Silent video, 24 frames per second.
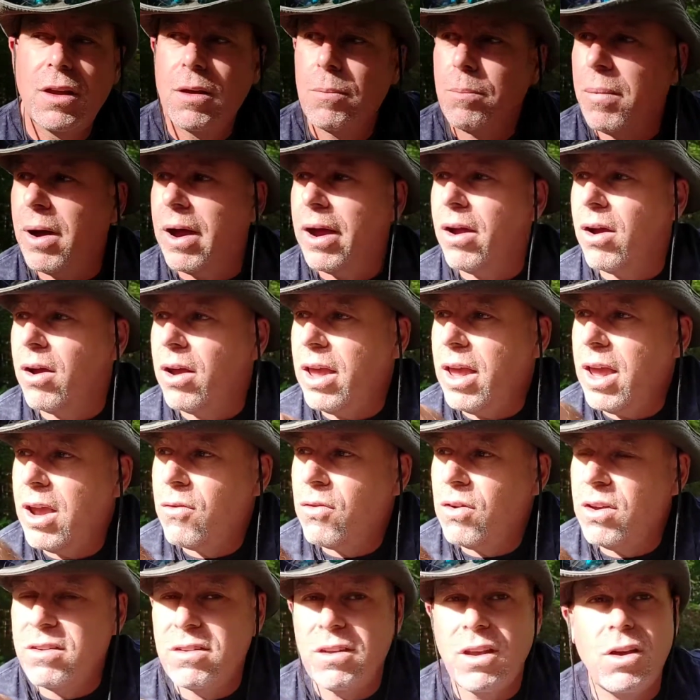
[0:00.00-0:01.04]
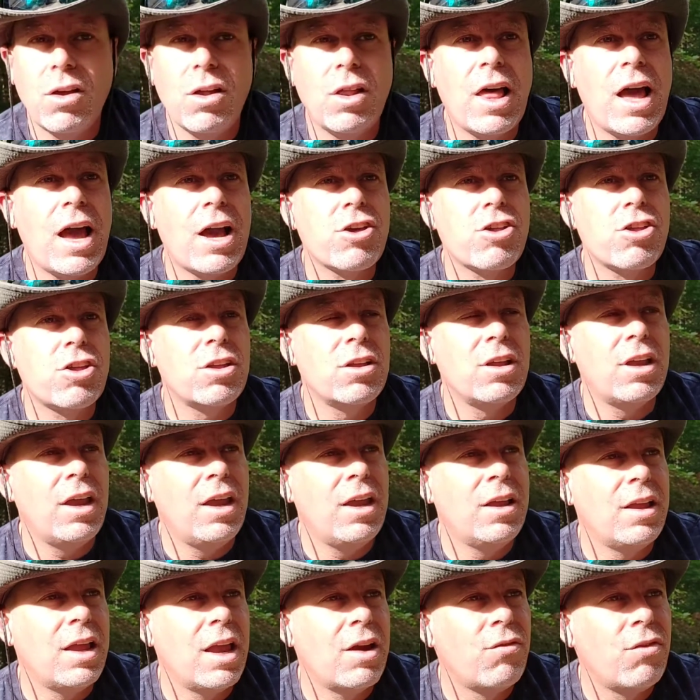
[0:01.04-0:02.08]
by every single action
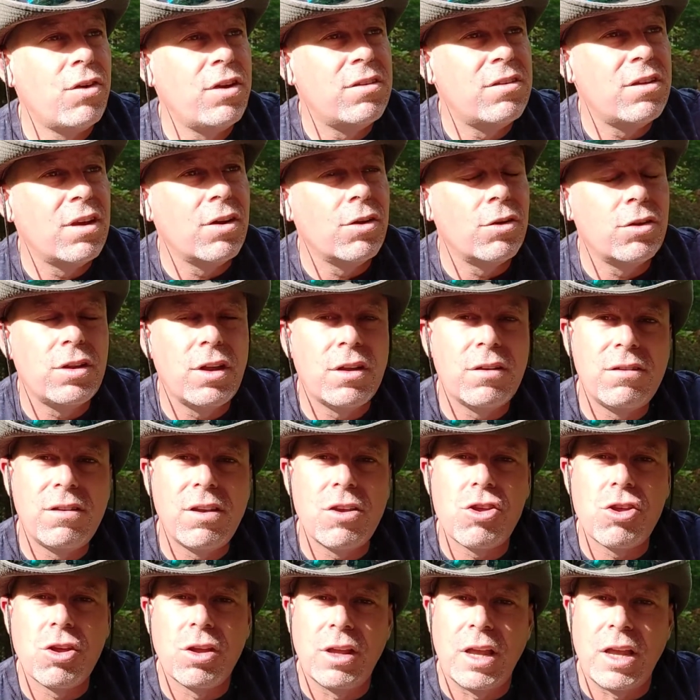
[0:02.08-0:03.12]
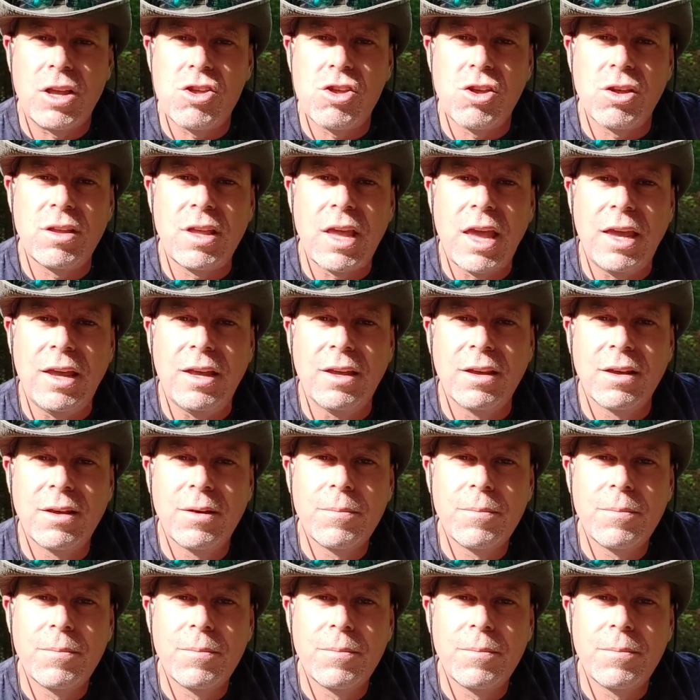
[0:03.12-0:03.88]
and every single decision that you take.